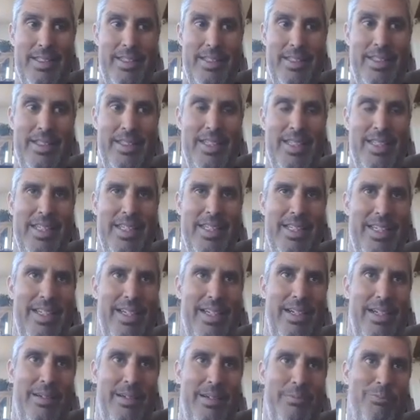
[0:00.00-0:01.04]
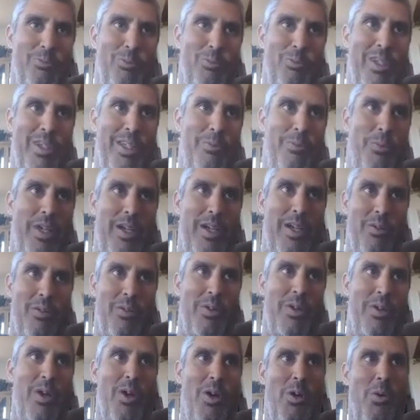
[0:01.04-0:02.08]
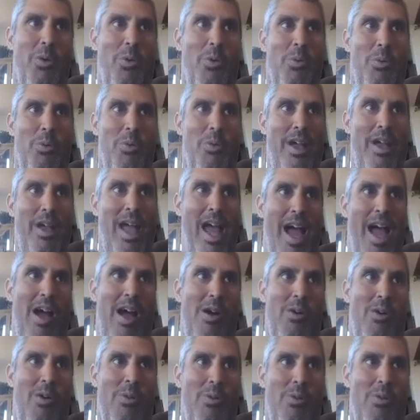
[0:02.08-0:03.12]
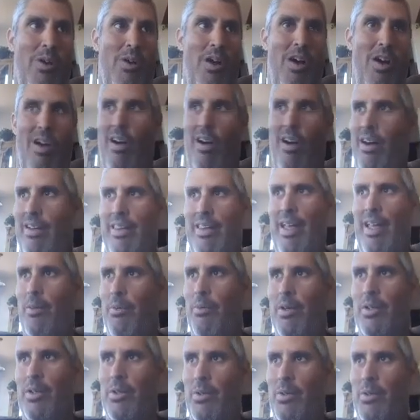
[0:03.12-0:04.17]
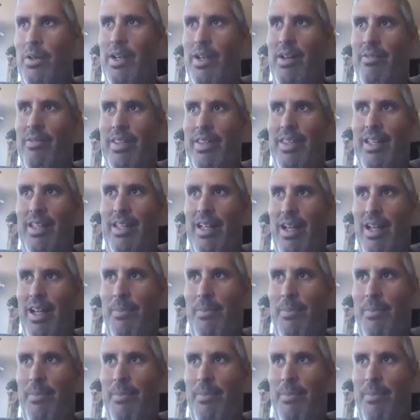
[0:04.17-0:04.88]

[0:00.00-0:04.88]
And we don't know how hard they were doing everything.